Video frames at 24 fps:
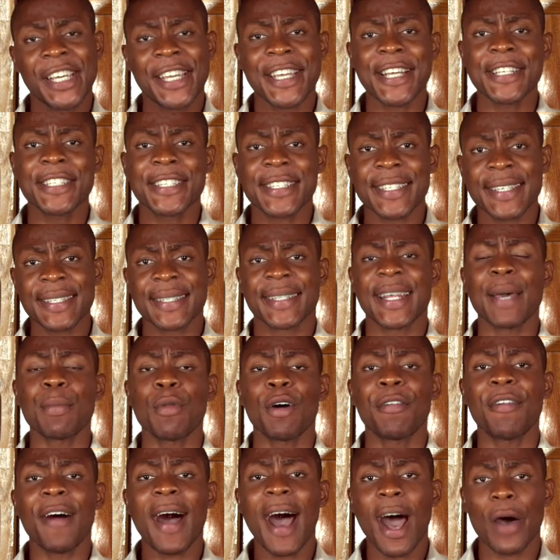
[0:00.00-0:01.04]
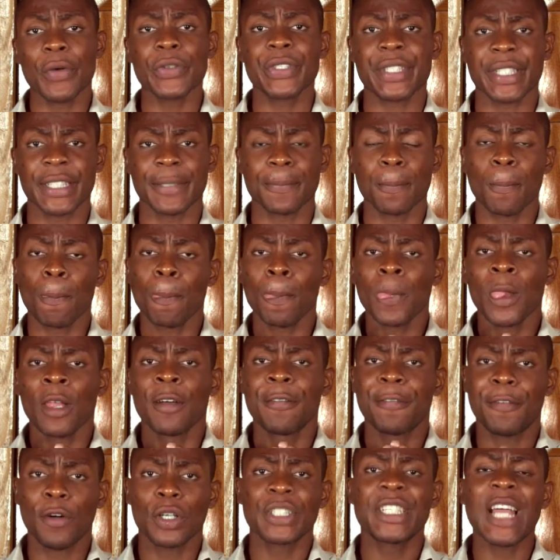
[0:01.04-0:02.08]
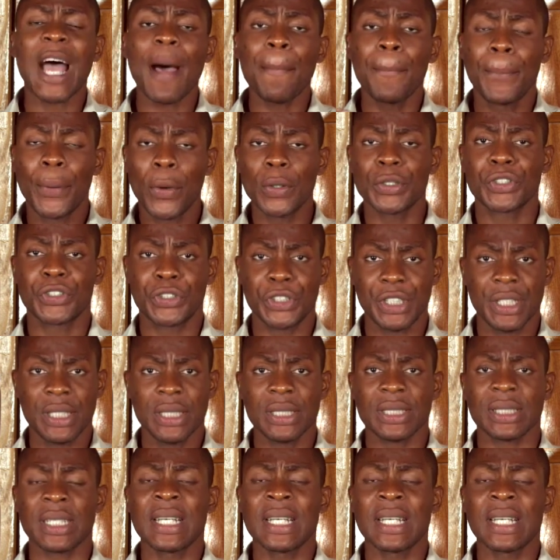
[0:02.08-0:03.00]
cage system of housing for their poultry